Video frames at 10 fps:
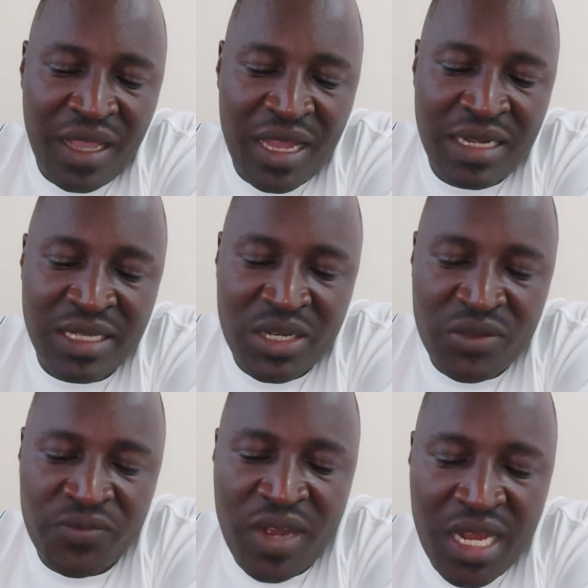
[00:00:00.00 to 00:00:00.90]
and
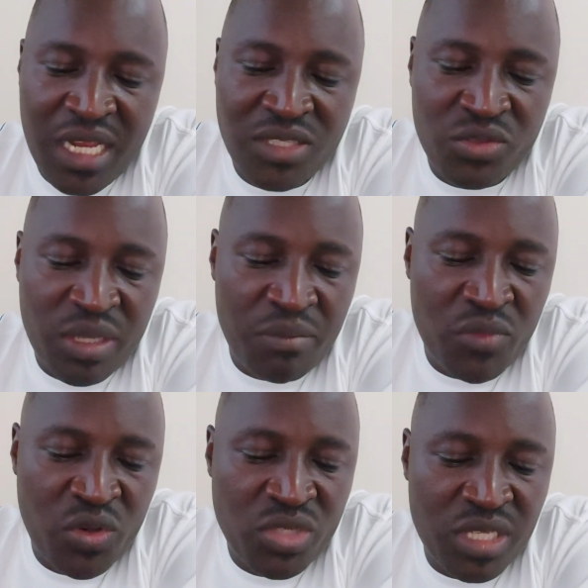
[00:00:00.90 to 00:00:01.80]
refers to the
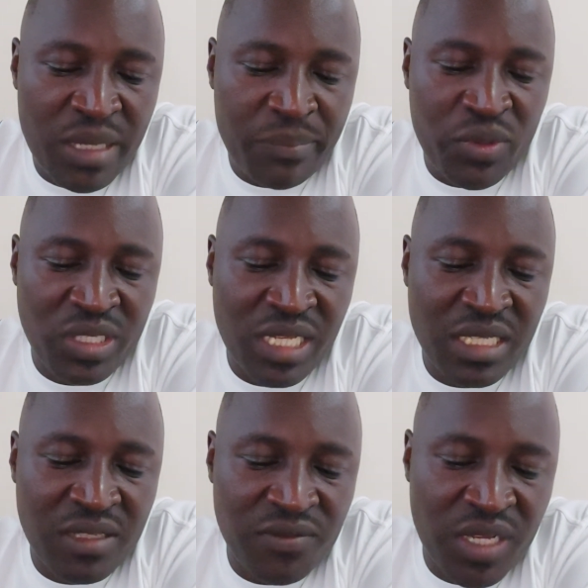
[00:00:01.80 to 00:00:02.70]
most
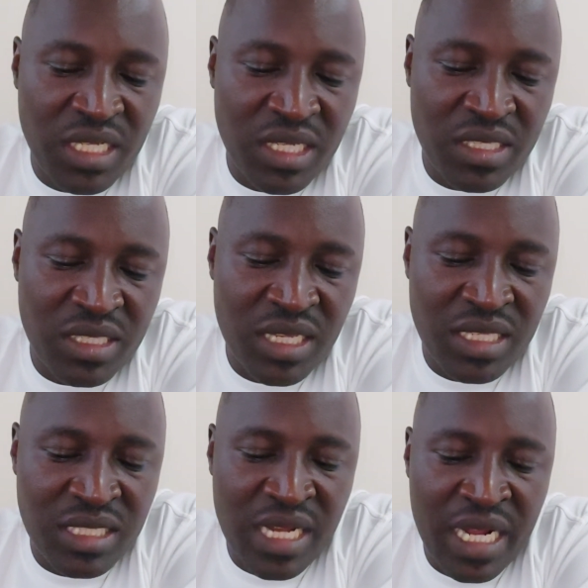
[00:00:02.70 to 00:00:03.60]
important event in
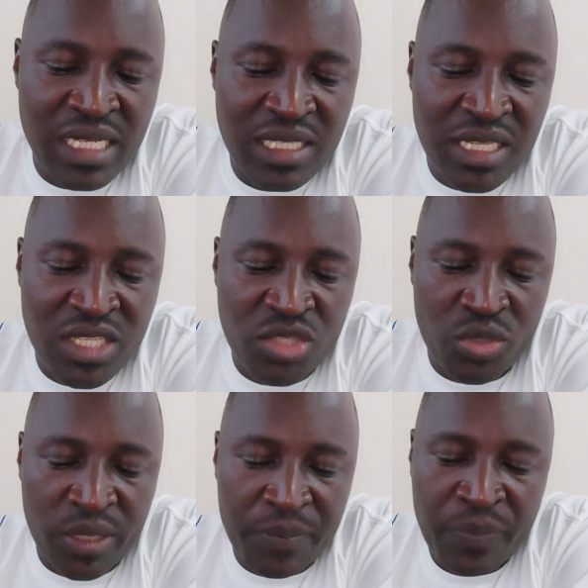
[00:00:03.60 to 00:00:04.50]
Israel's
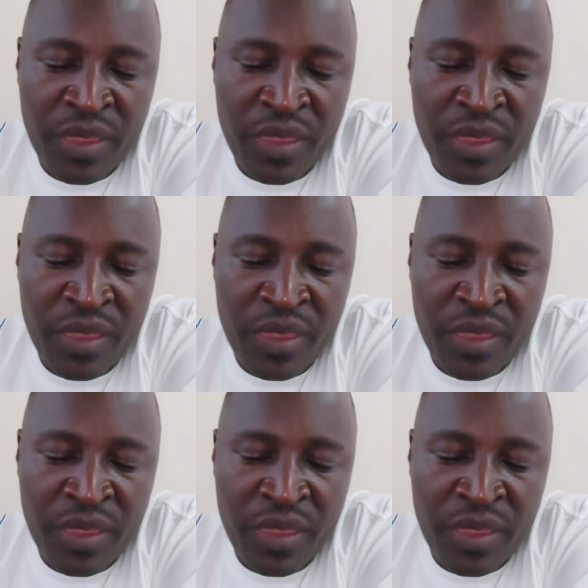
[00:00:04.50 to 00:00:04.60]
history,